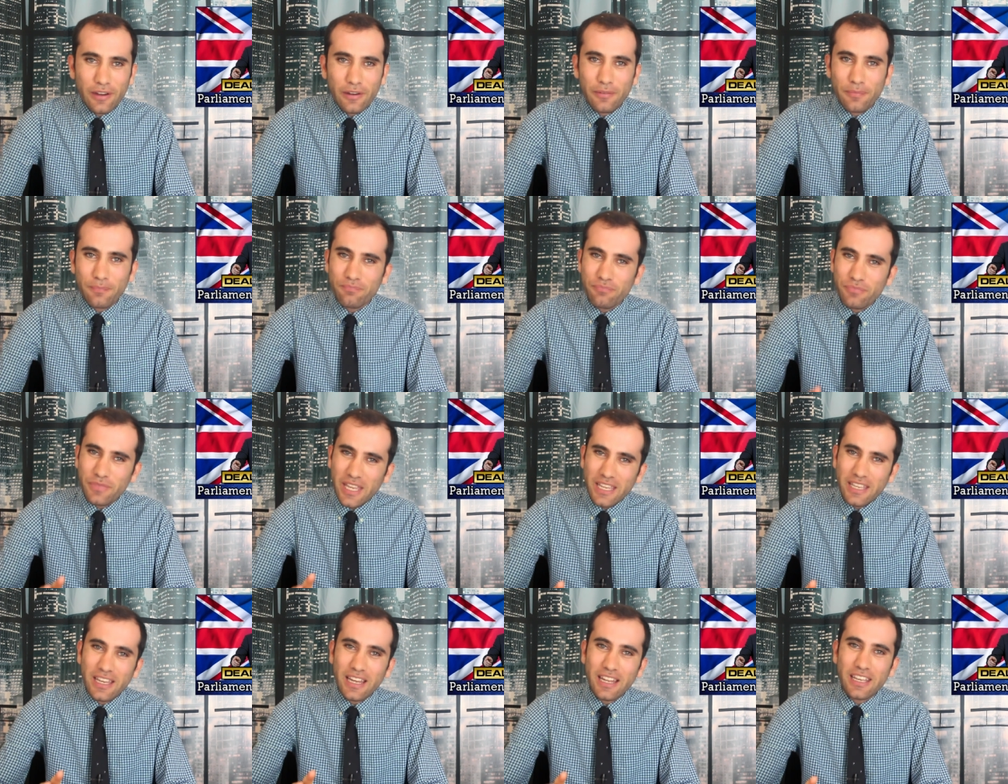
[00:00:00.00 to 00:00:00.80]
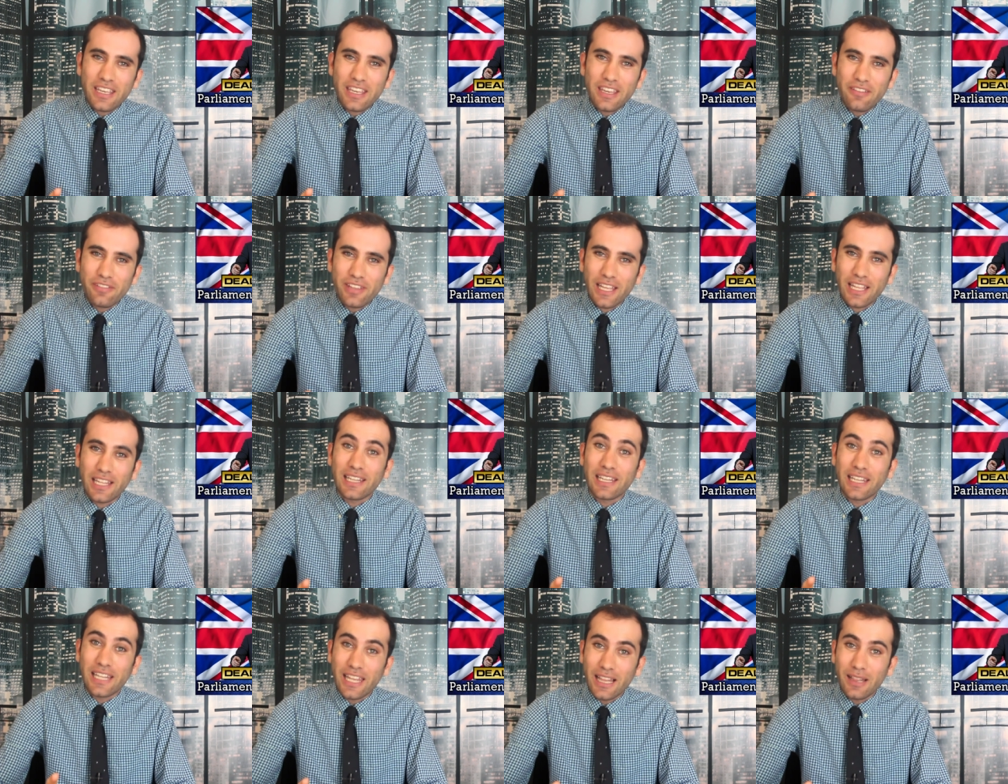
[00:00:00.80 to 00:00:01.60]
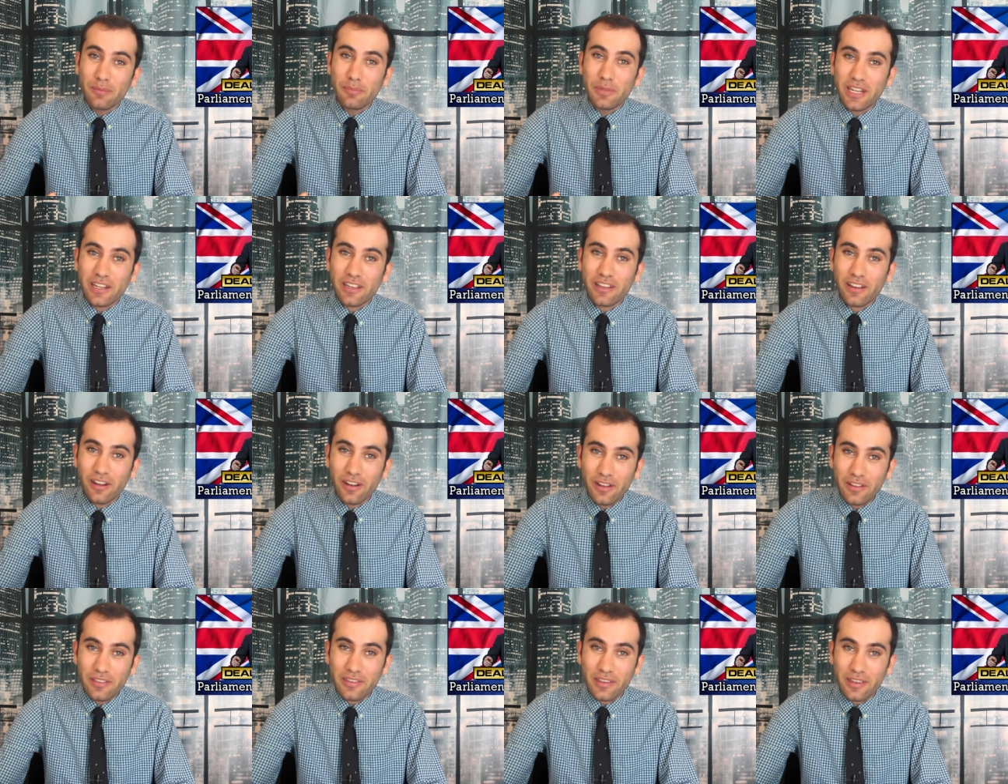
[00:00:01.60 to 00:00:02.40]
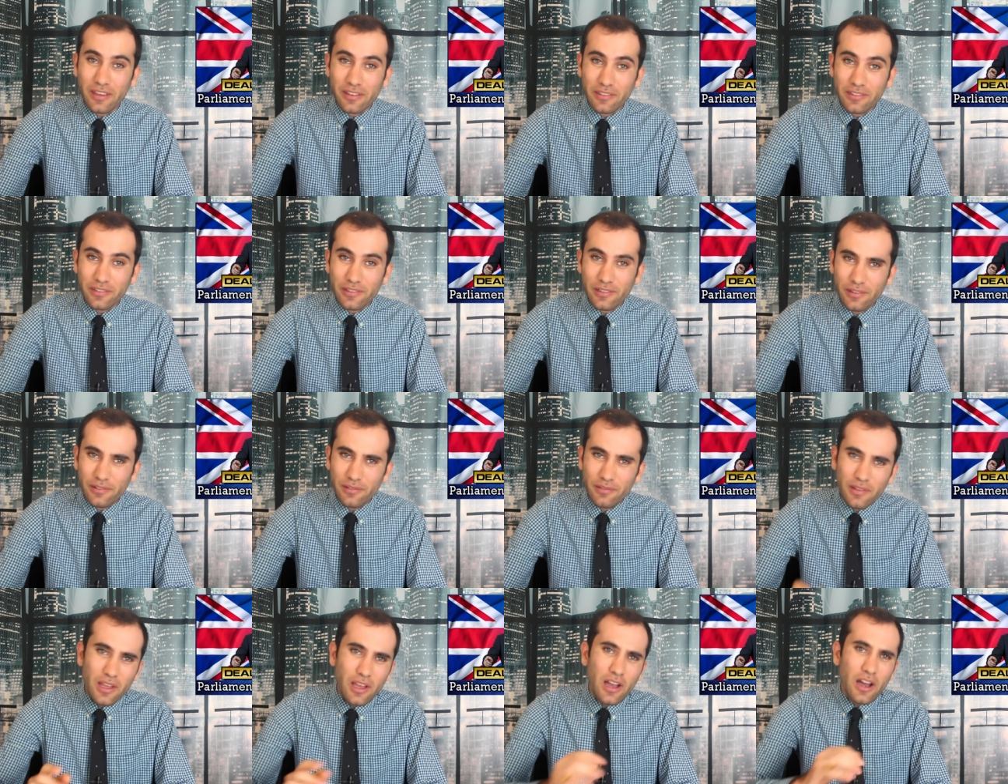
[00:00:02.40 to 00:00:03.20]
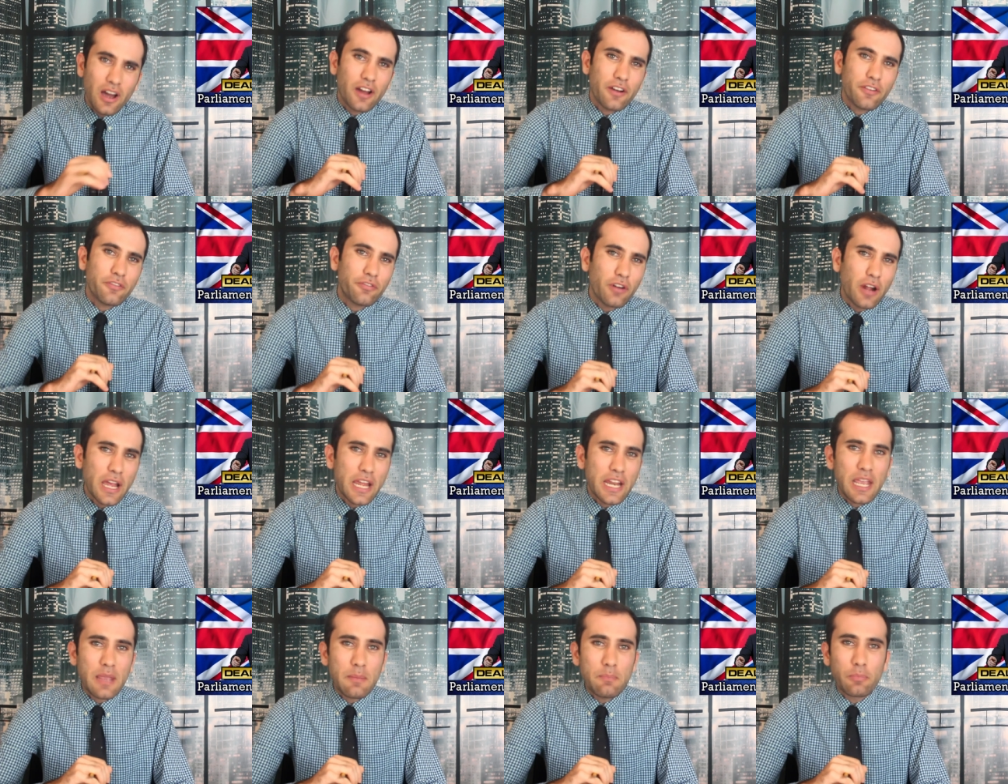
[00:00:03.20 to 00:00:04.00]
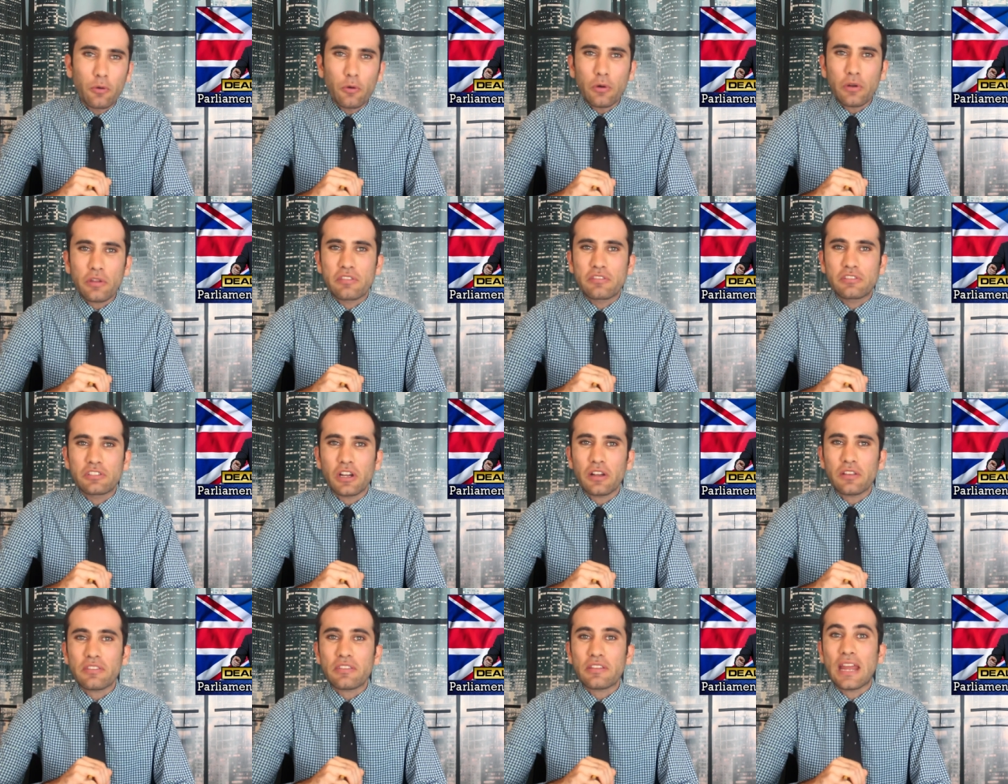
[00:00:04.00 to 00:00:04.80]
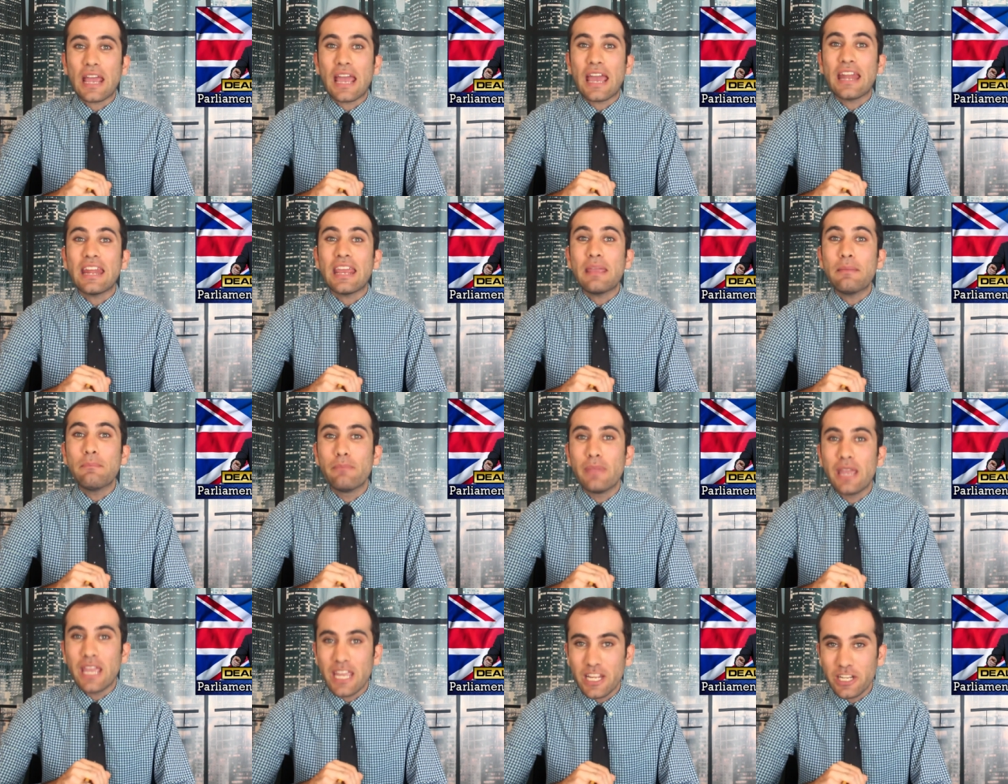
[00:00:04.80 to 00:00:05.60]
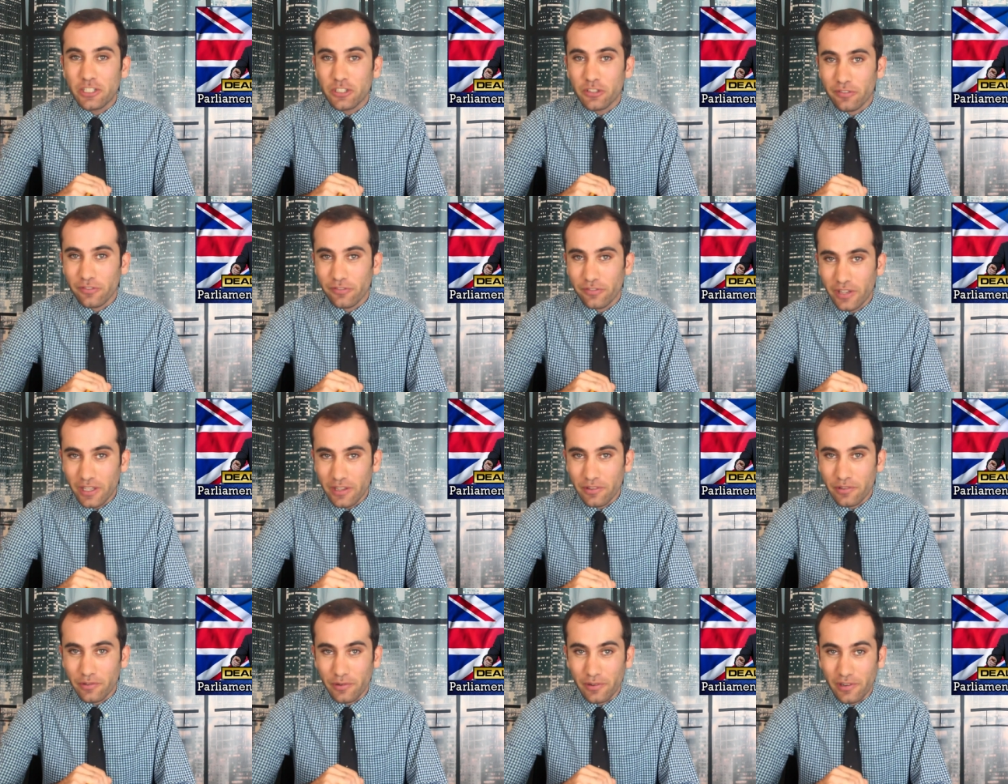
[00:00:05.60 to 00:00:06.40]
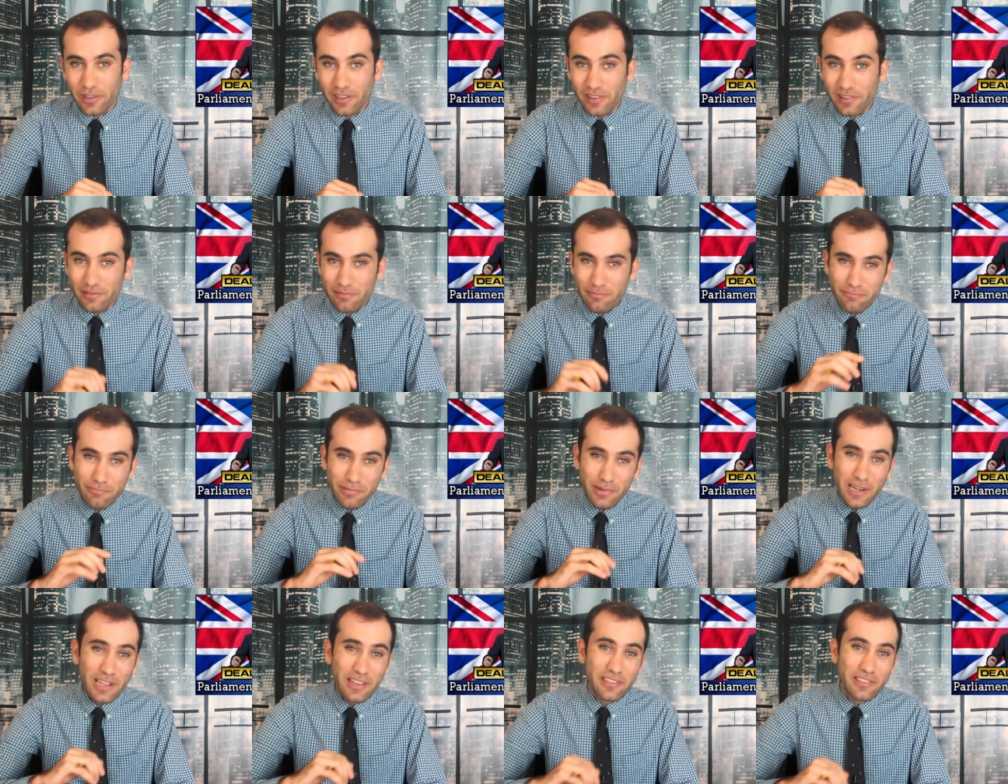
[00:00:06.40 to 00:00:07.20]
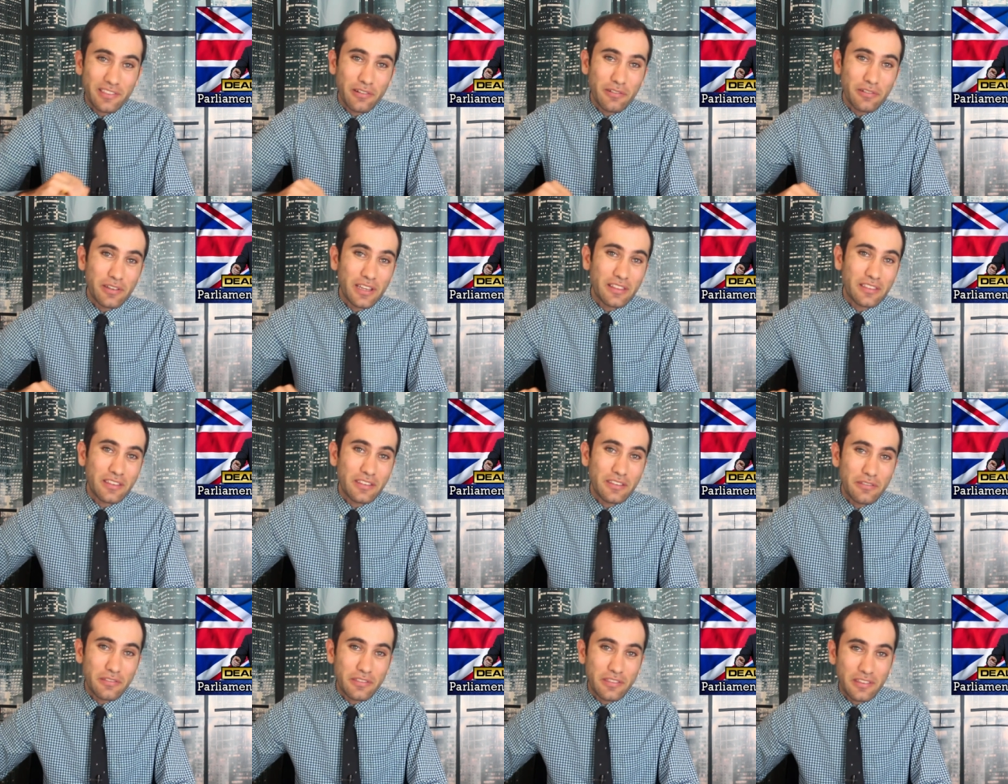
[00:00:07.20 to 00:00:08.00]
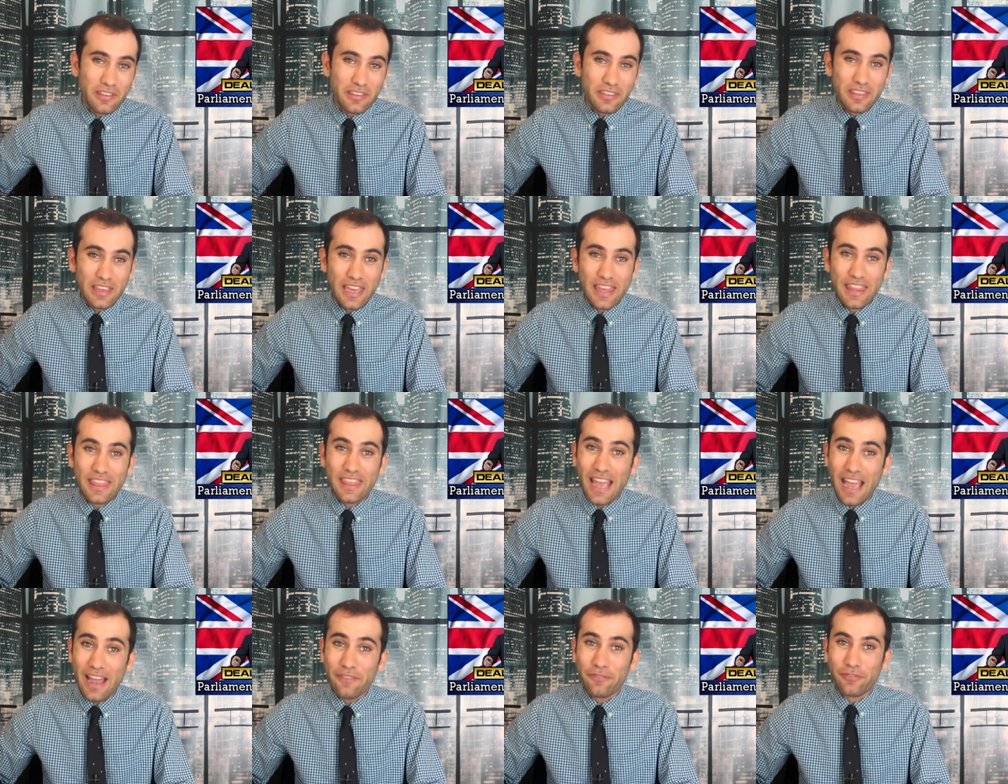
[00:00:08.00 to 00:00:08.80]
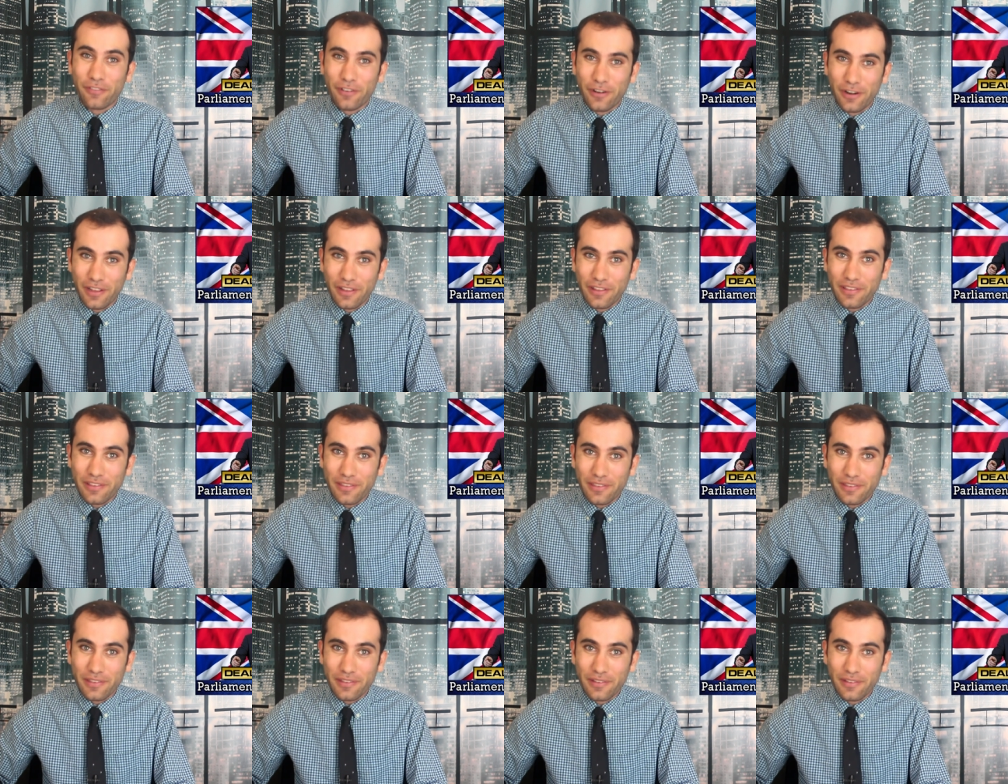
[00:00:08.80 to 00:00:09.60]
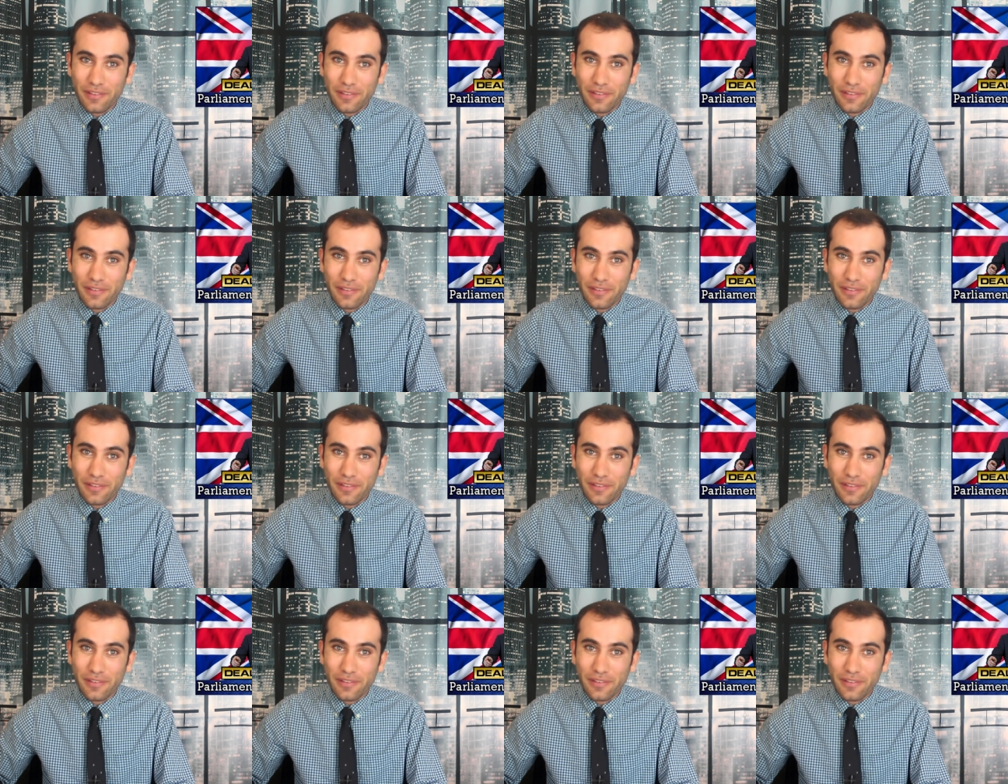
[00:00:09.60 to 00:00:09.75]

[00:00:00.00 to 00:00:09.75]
though, I gotta give you a little bit of context. On Friday, Boris Johnson had a major victory, but don't get too used to saying that phrase.